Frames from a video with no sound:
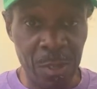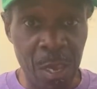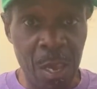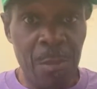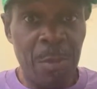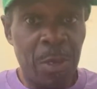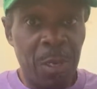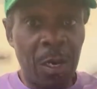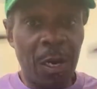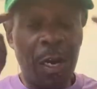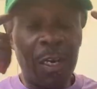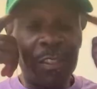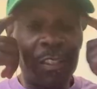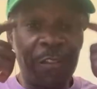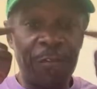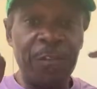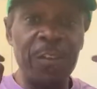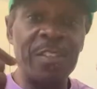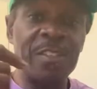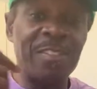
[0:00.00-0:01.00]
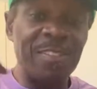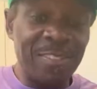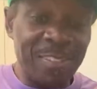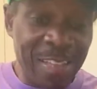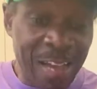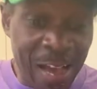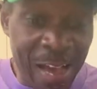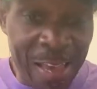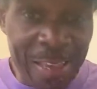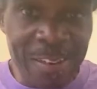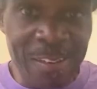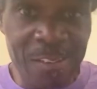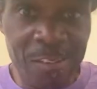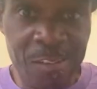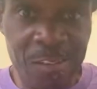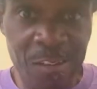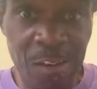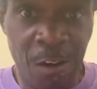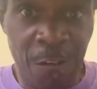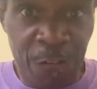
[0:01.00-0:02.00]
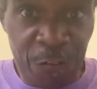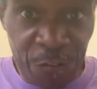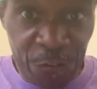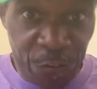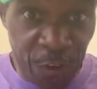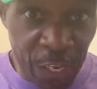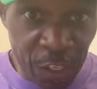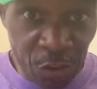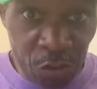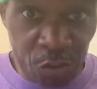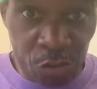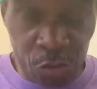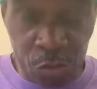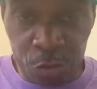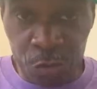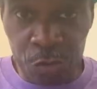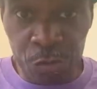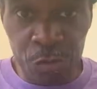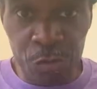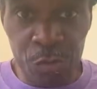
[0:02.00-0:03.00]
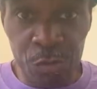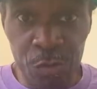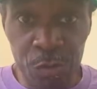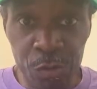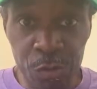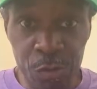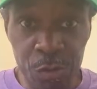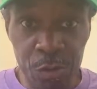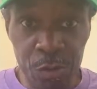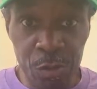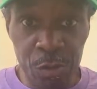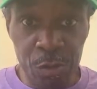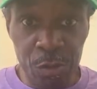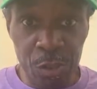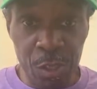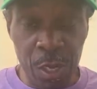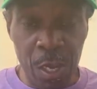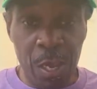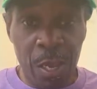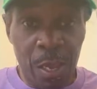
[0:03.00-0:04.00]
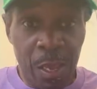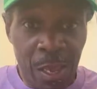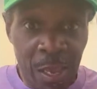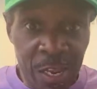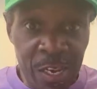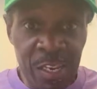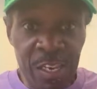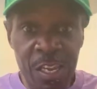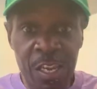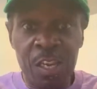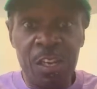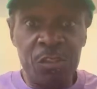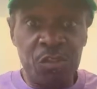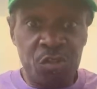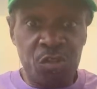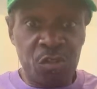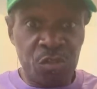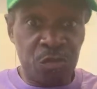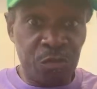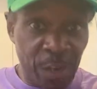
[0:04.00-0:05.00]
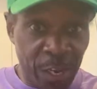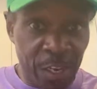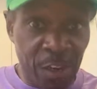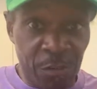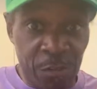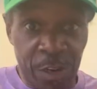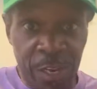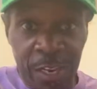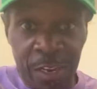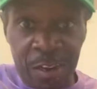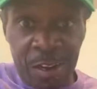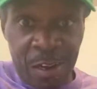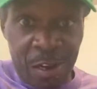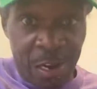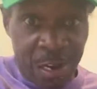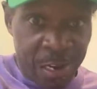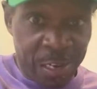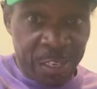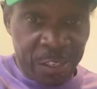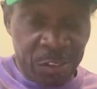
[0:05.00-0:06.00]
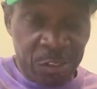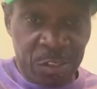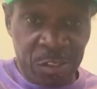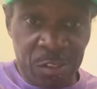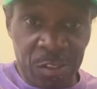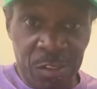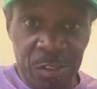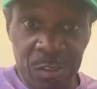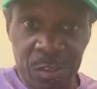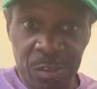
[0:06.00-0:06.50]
Because if it's not official and they're triggering us,